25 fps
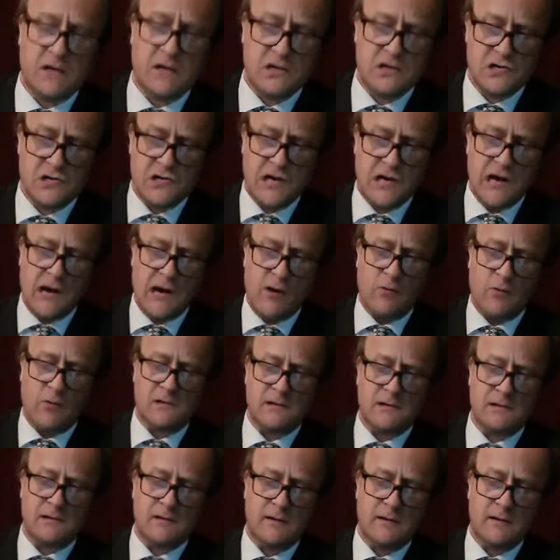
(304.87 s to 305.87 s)
a
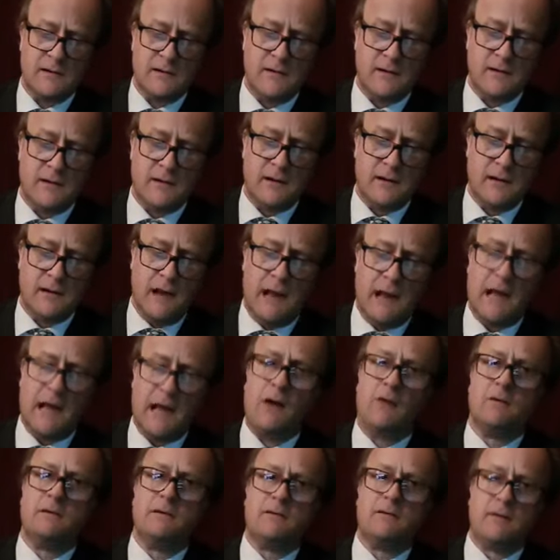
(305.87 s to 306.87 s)
shout,
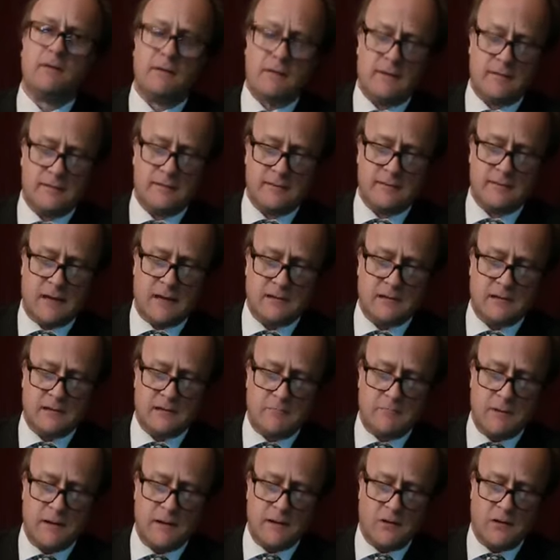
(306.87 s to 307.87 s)
louder than a
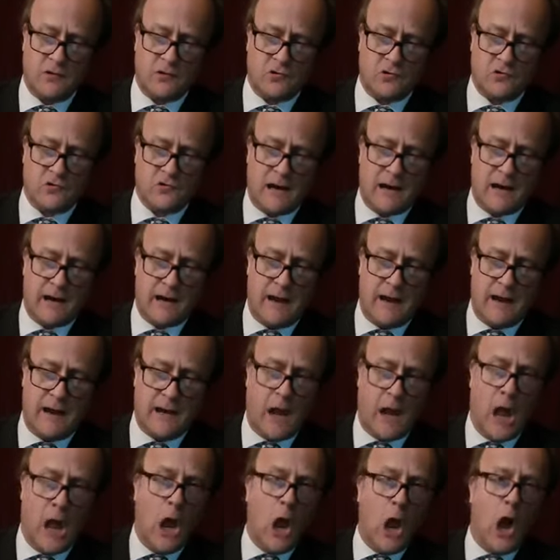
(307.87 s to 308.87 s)
thunder peal,
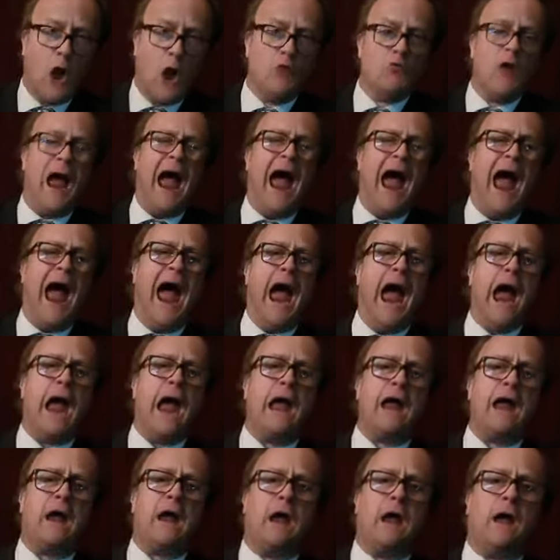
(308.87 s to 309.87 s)
crying,
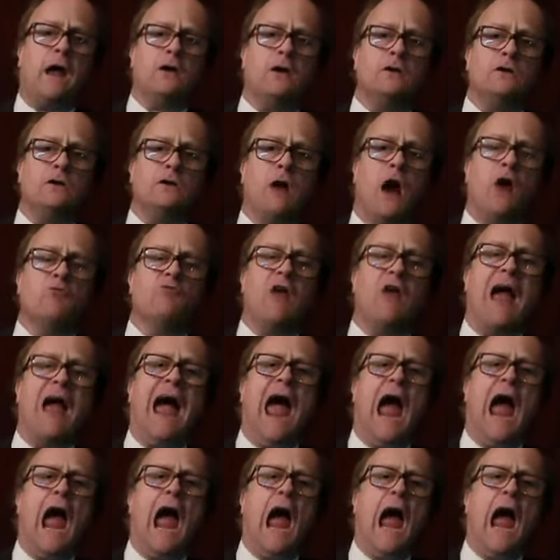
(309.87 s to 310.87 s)
"Array!
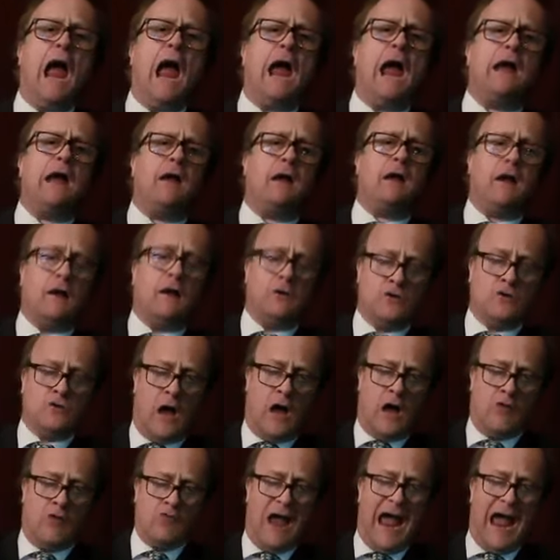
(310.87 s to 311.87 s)
Array!
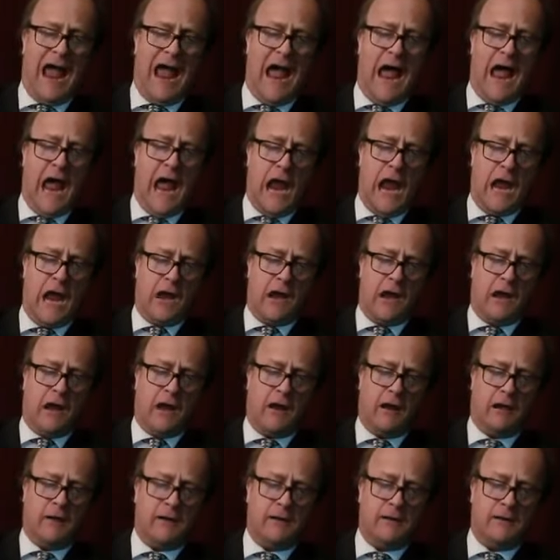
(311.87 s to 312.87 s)

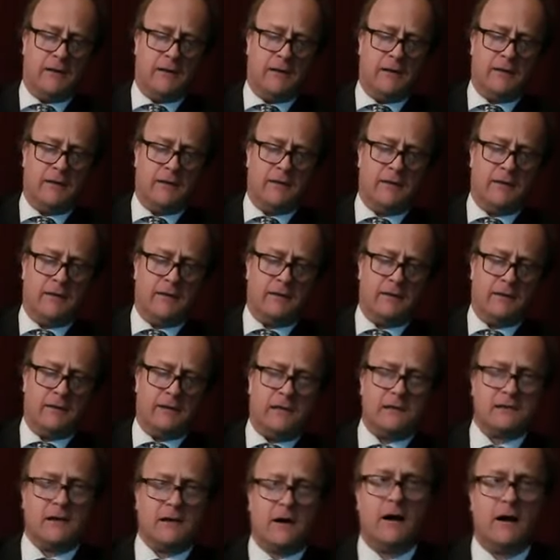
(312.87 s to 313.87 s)
Array!"
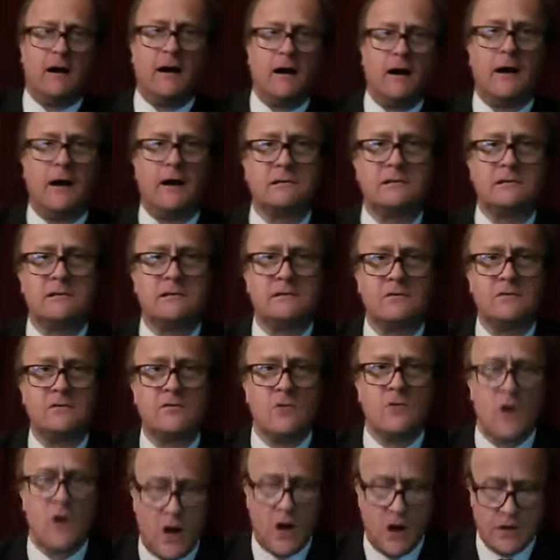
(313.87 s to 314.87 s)
His heart
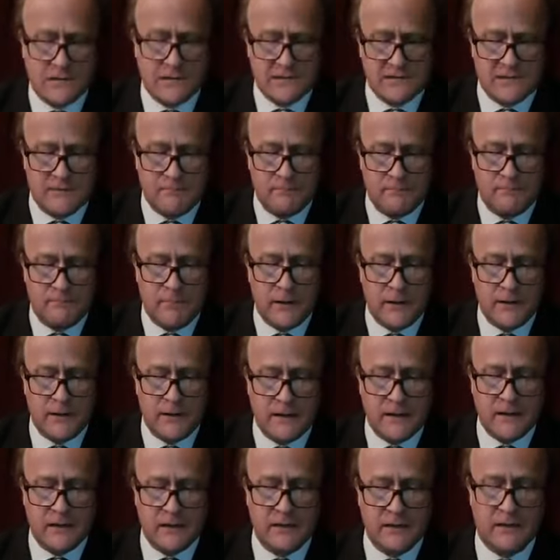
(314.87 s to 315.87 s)
grew hot as a
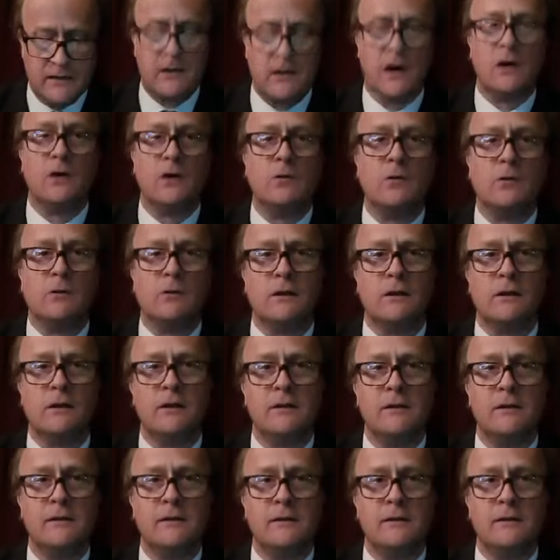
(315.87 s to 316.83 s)
burning coal.